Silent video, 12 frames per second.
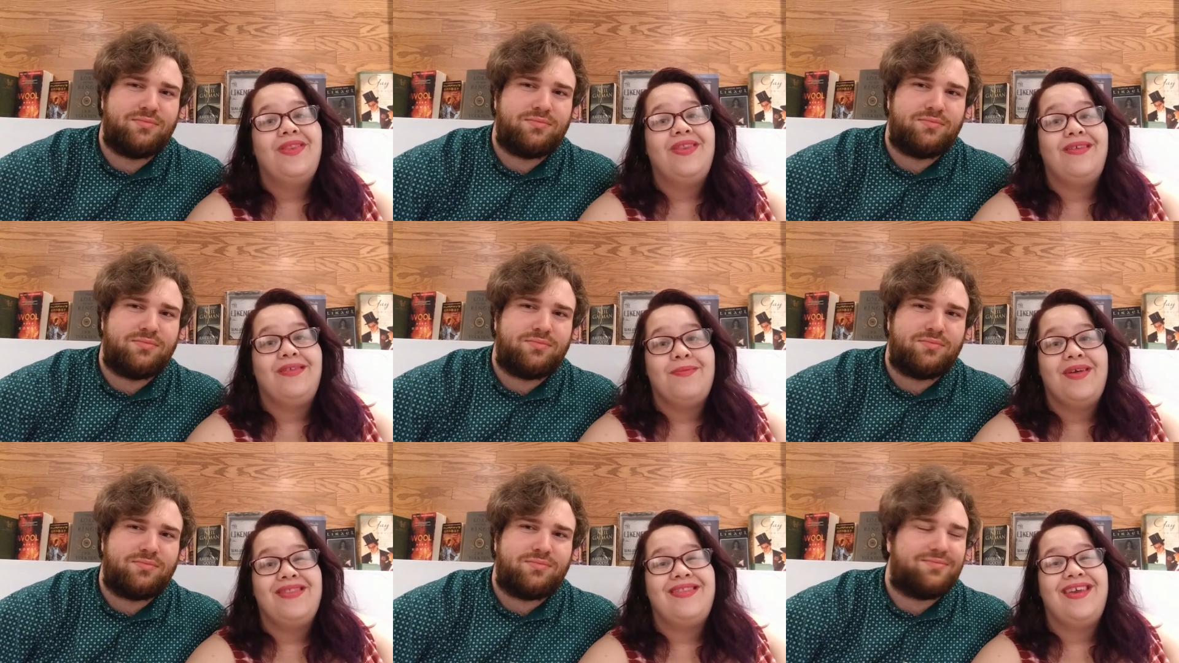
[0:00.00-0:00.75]
Speaker 1: this
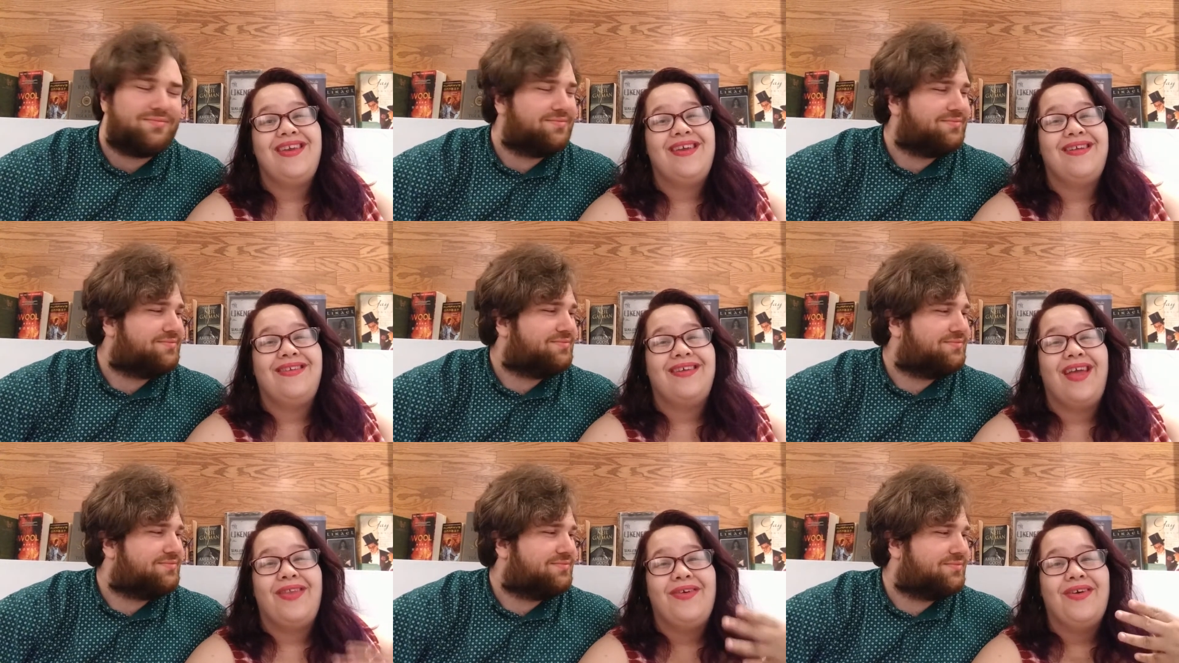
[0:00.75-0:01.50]
month, they didn't get
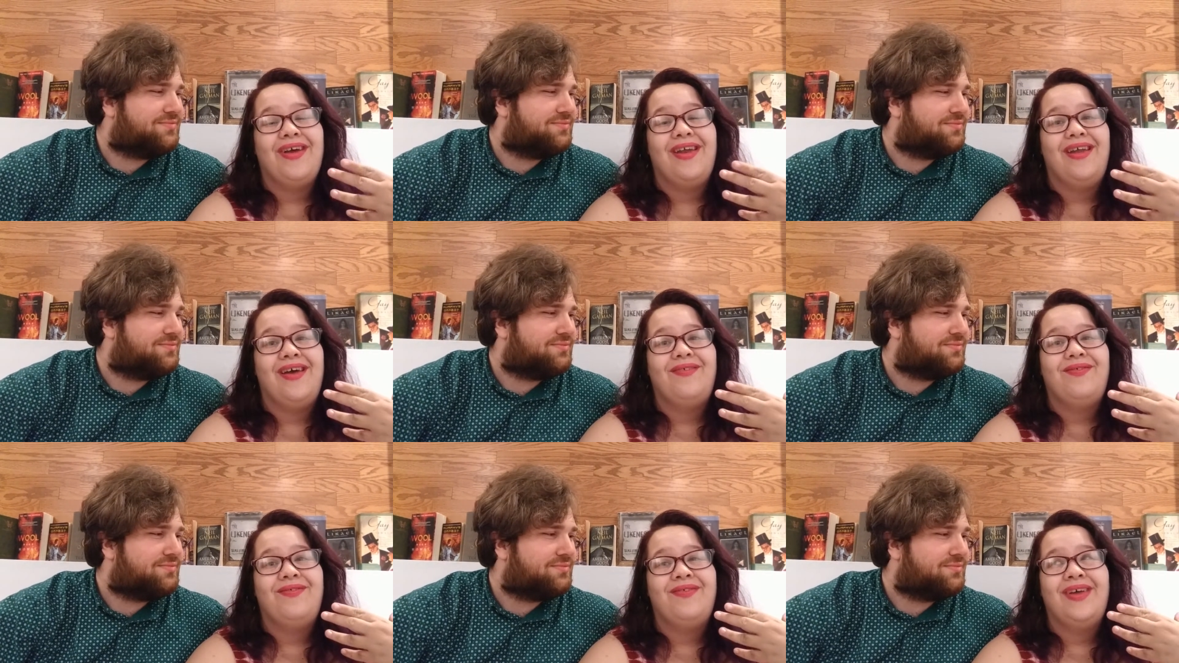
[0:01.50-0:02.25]
together
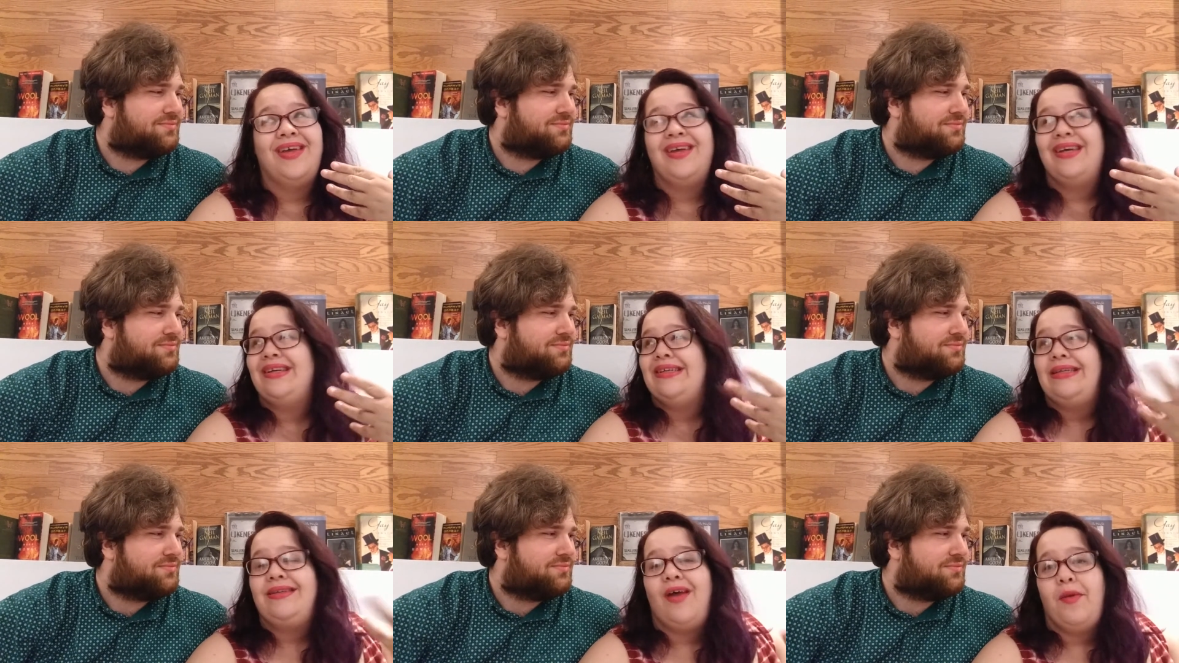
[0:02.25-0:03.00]
enough
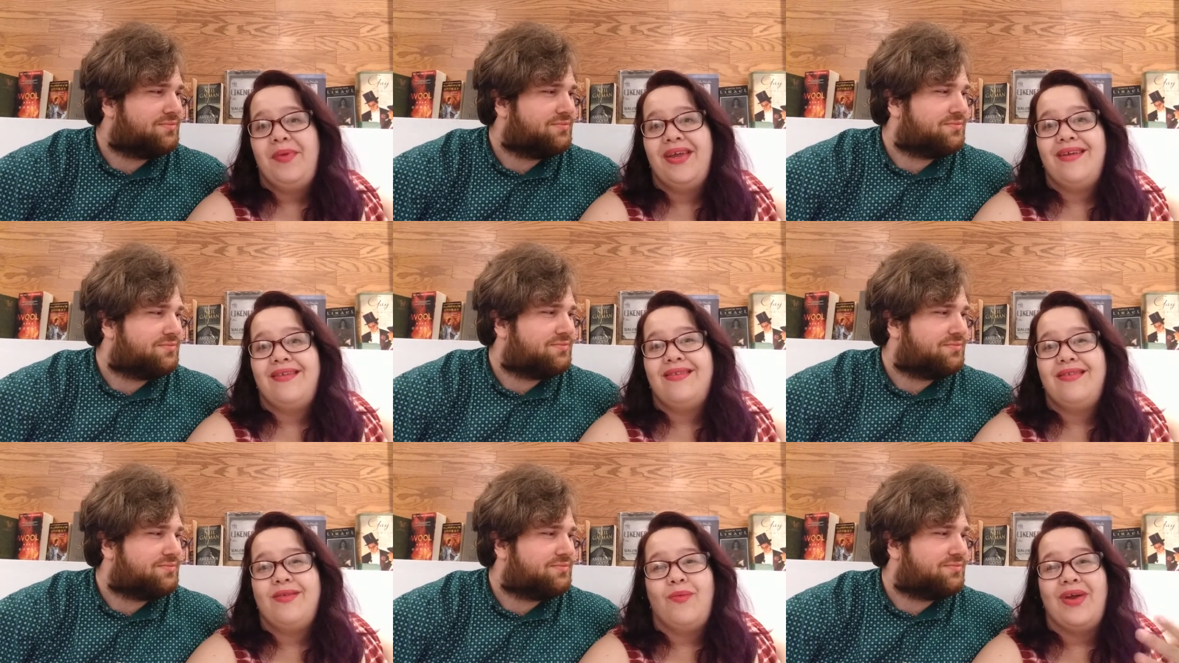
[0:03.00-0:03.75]
topics
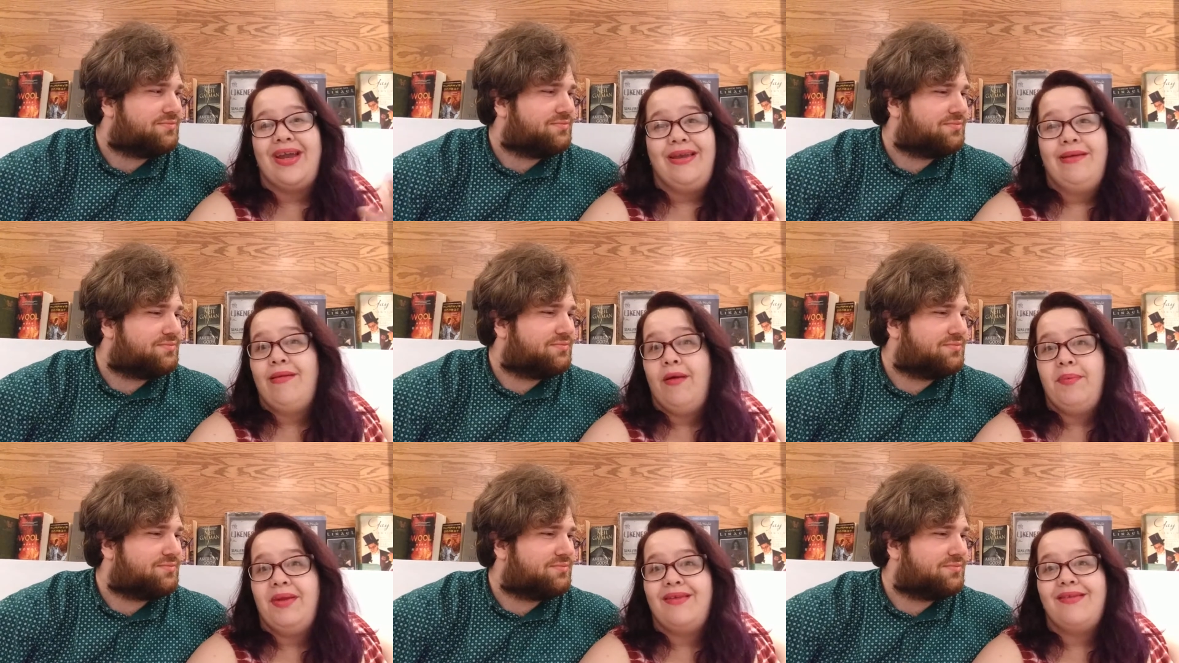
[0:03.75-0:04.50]
or ink
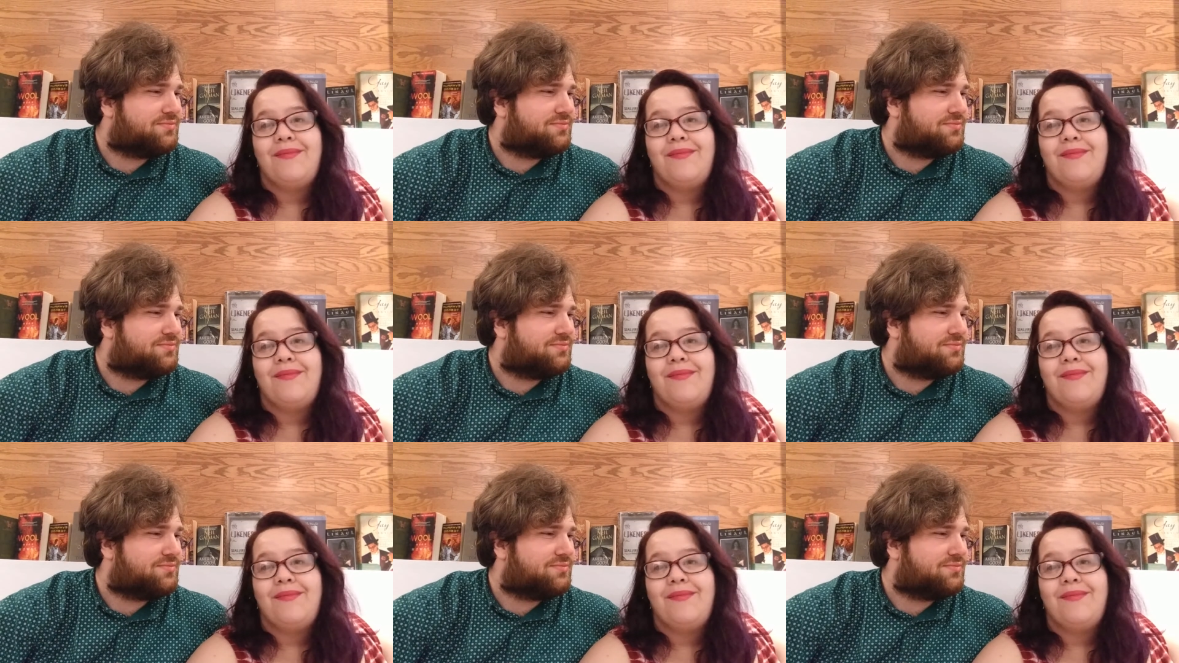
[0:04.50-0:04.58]
topics.